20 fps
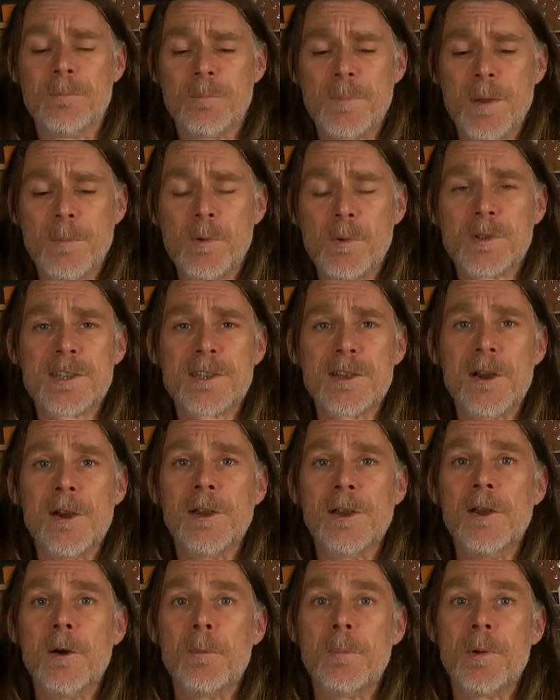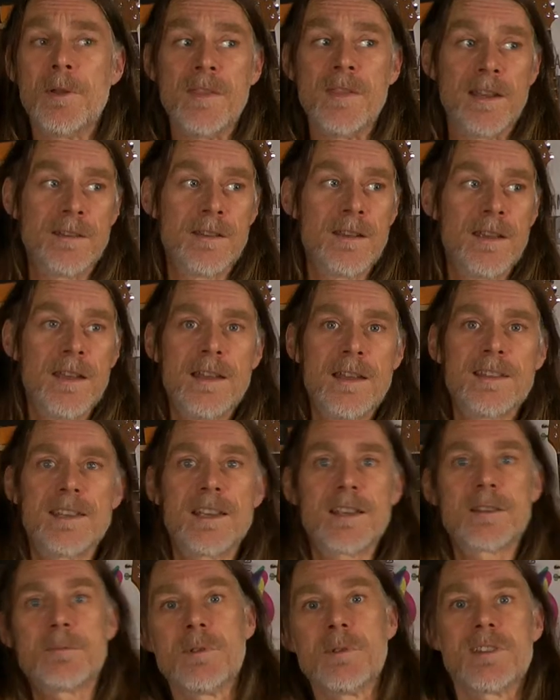People would sign up, and then
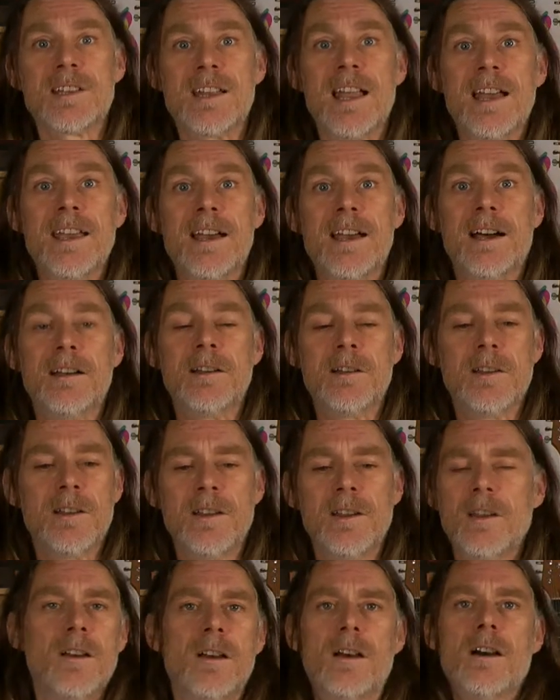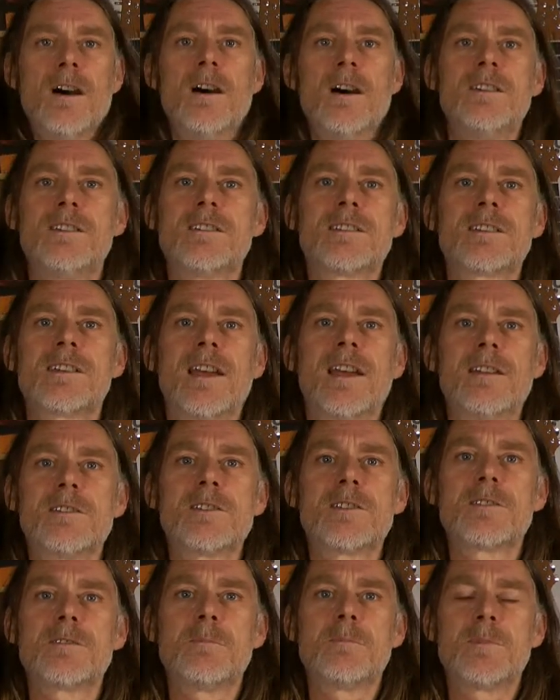6 months later, I just
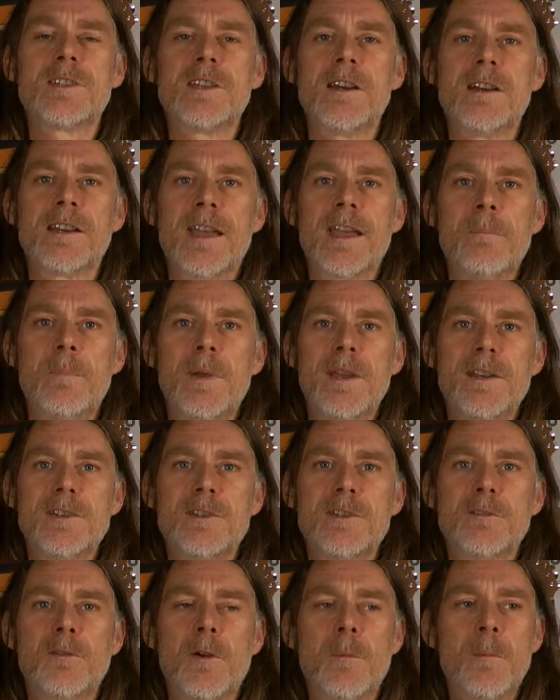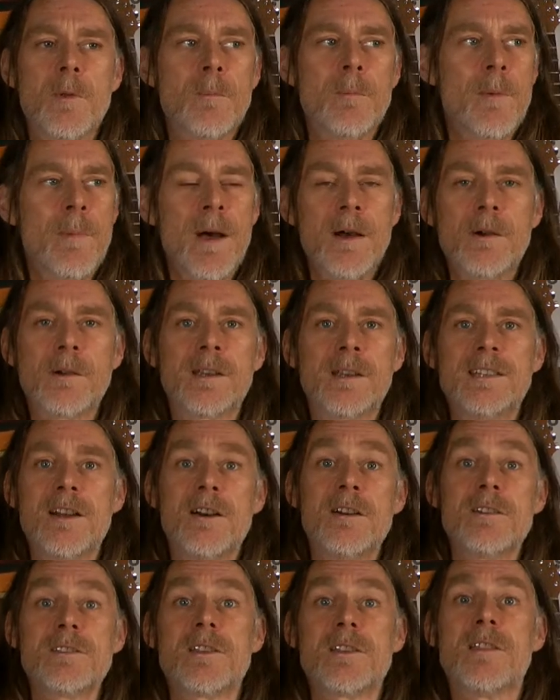start getting pictures from them about
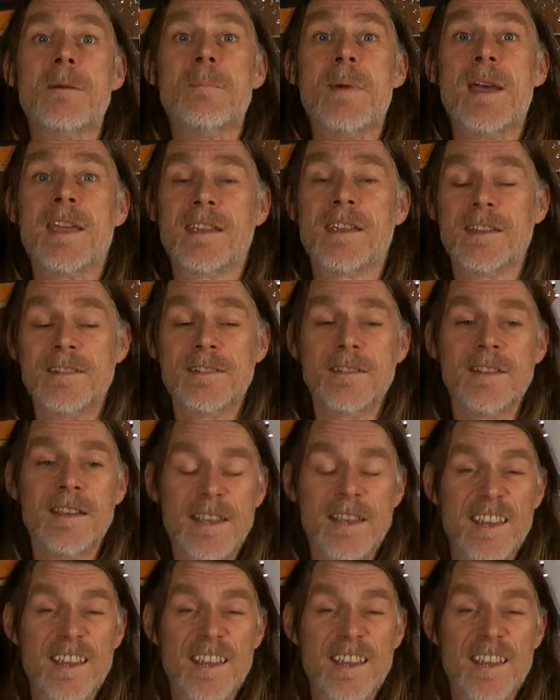guitars that they're making.